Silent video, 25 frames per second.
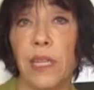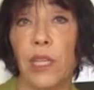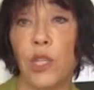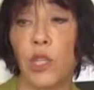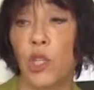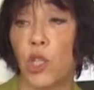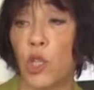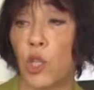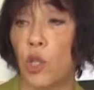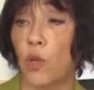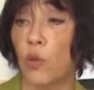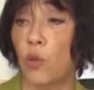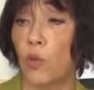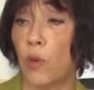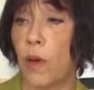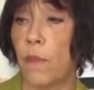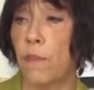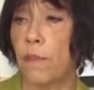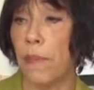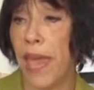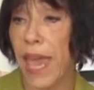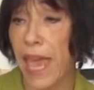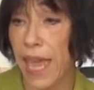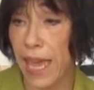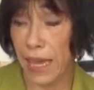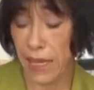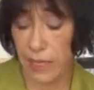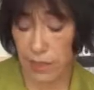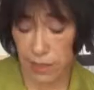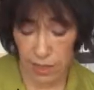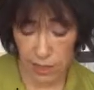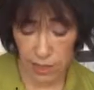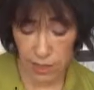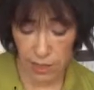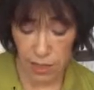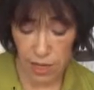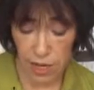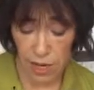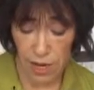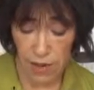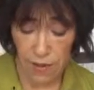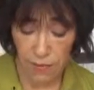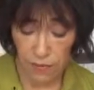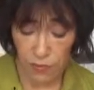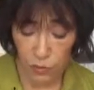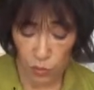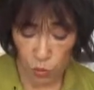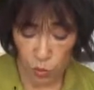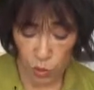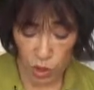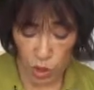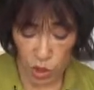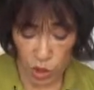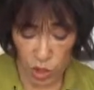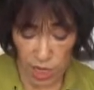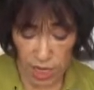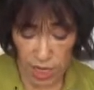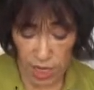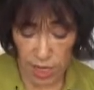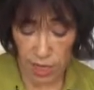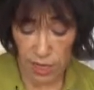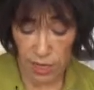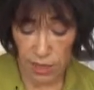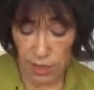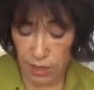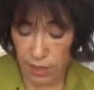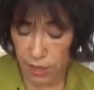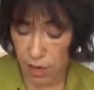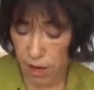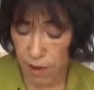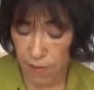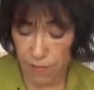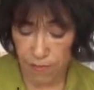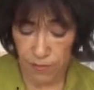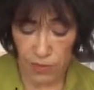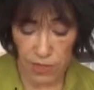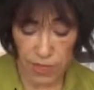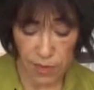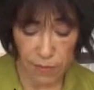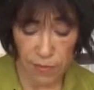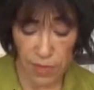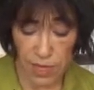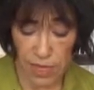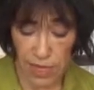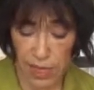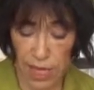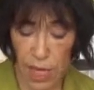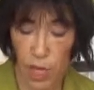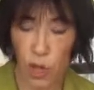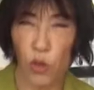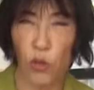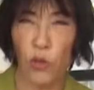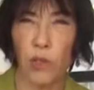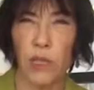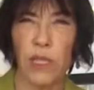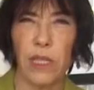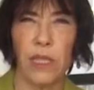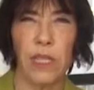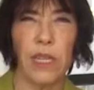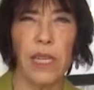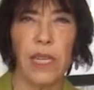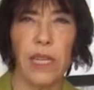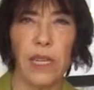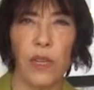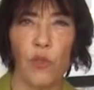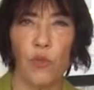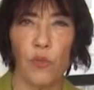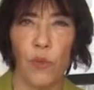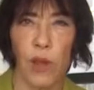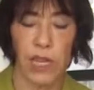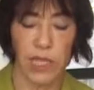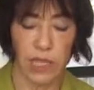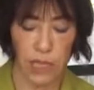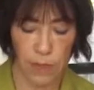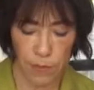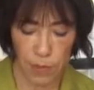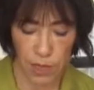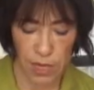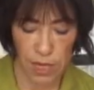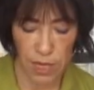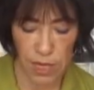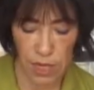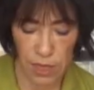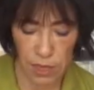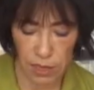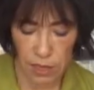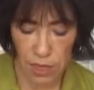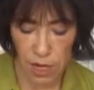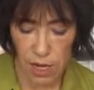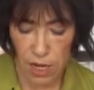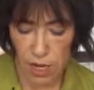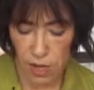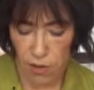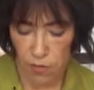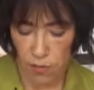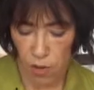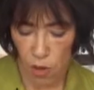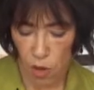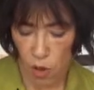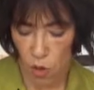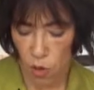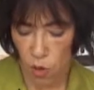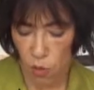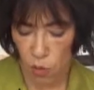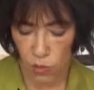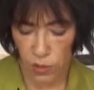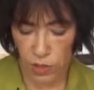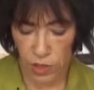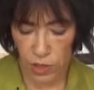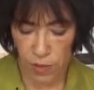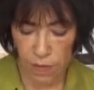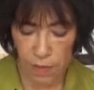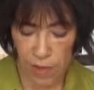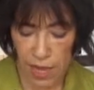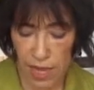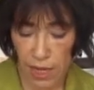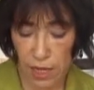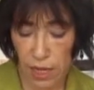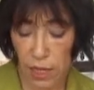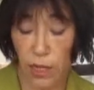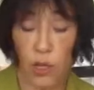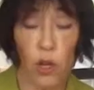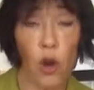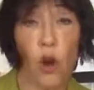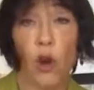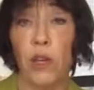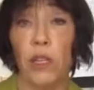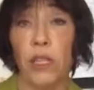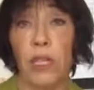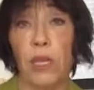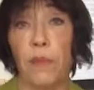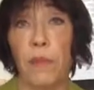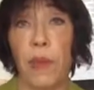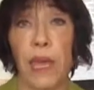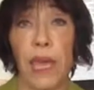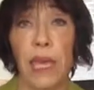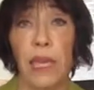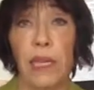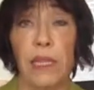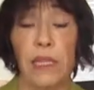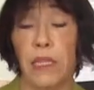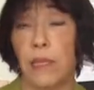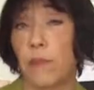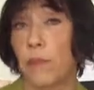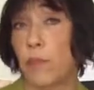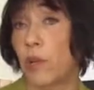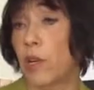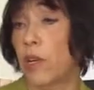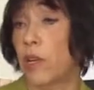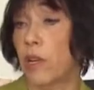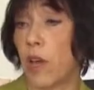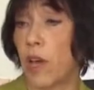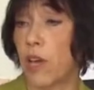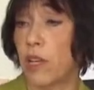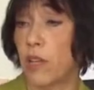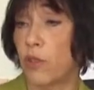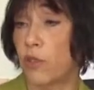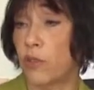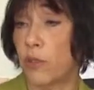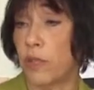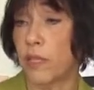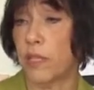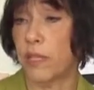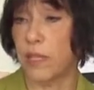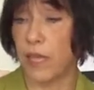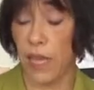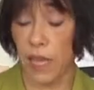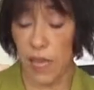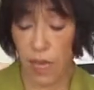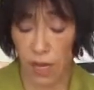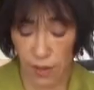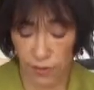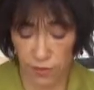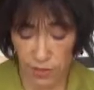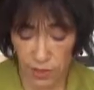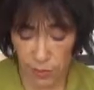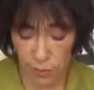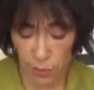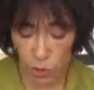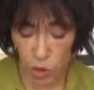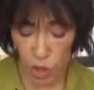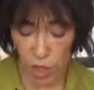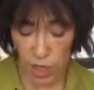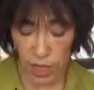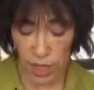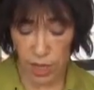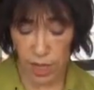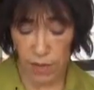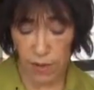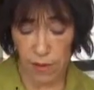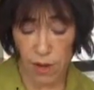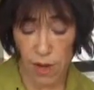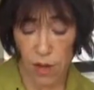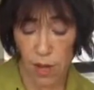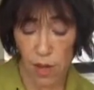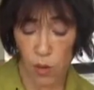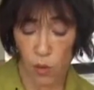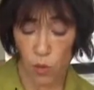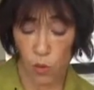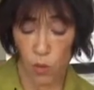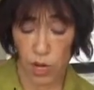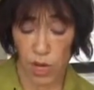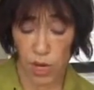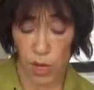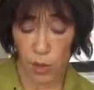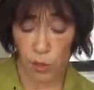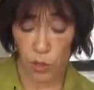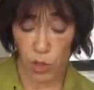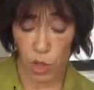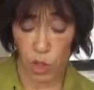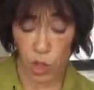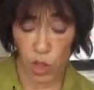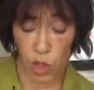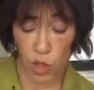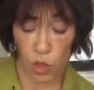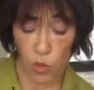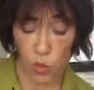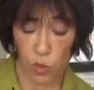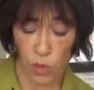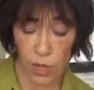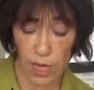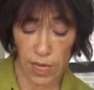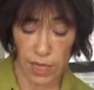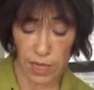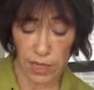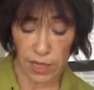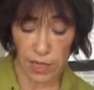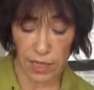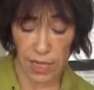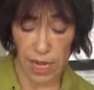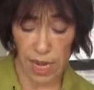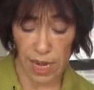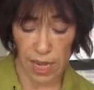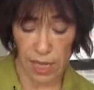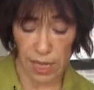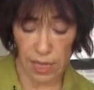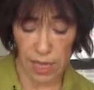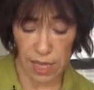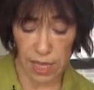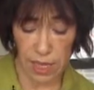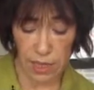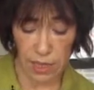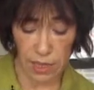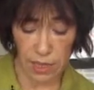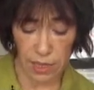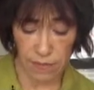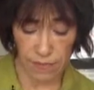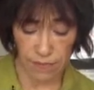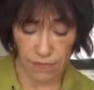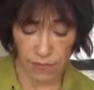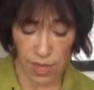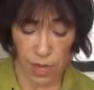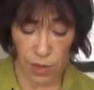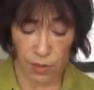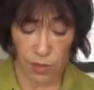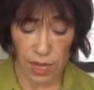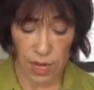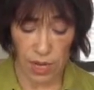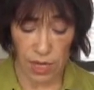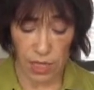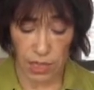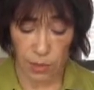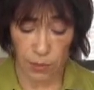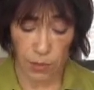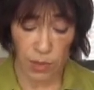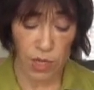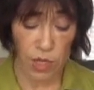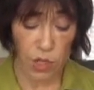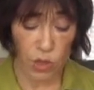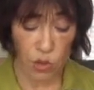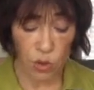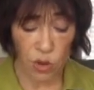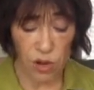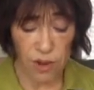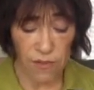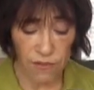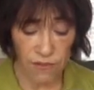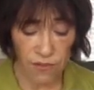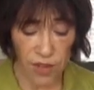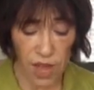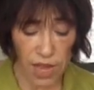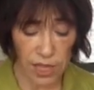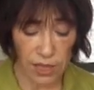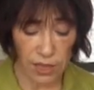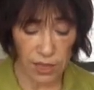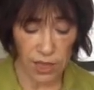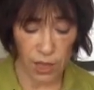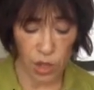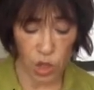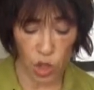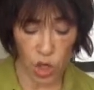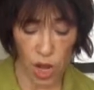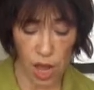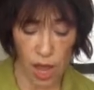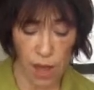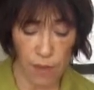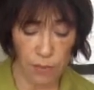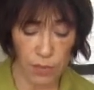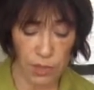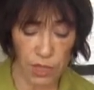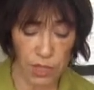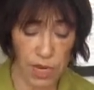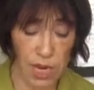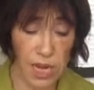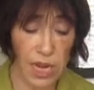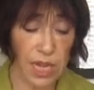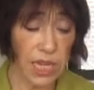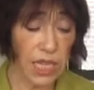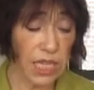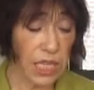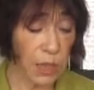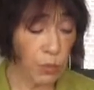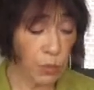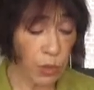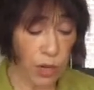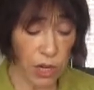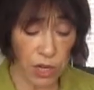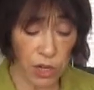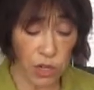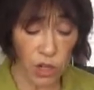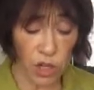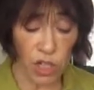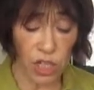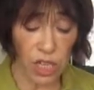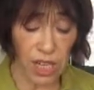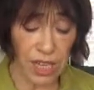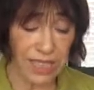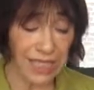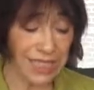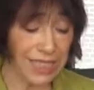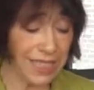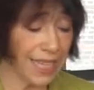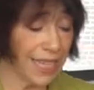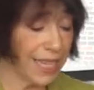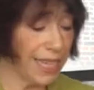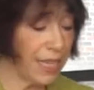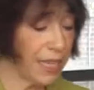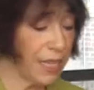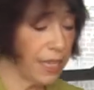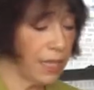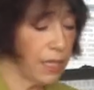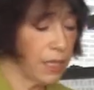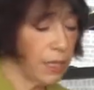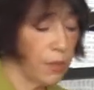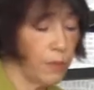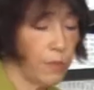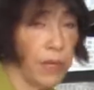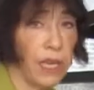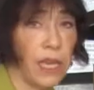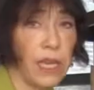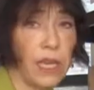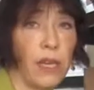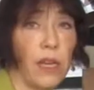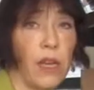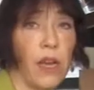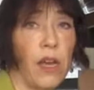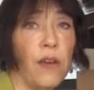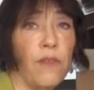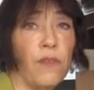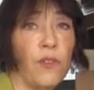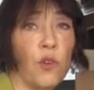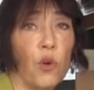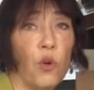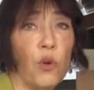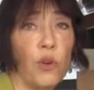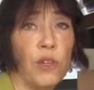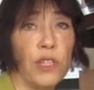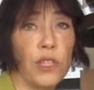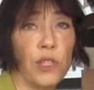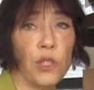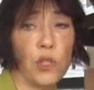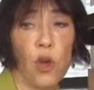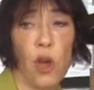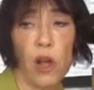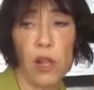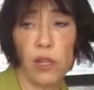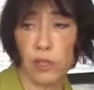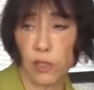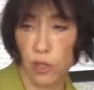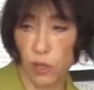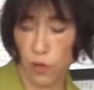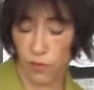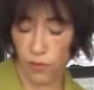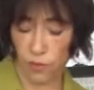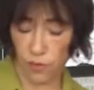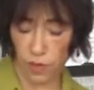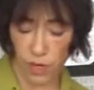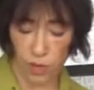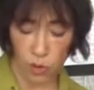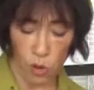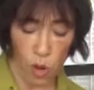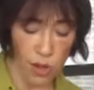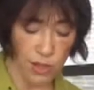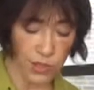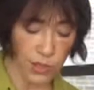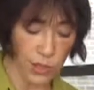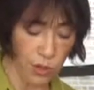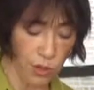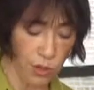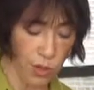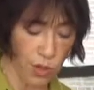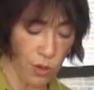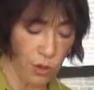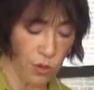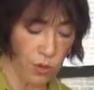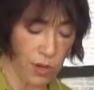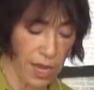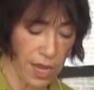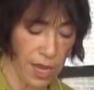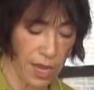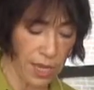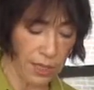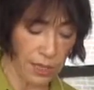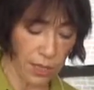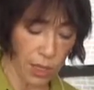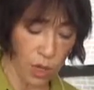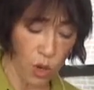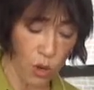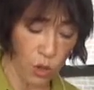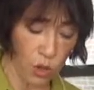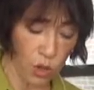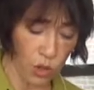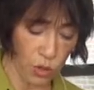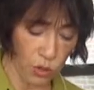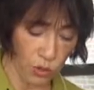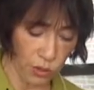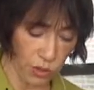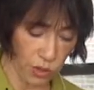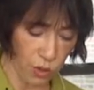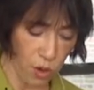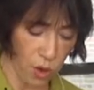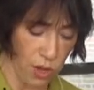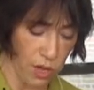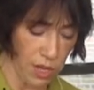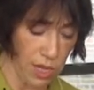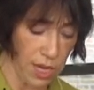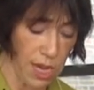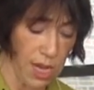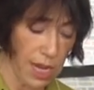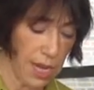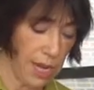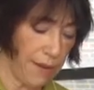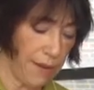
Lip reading: into a paste, which is something that you'll see in recipes, to make a garlic paste and put it under the skin of some chicken, what I would do is take this, now that it's been sort of finely chopped, sprinkle a little bit of coarse salt over it, also known as kosher salt.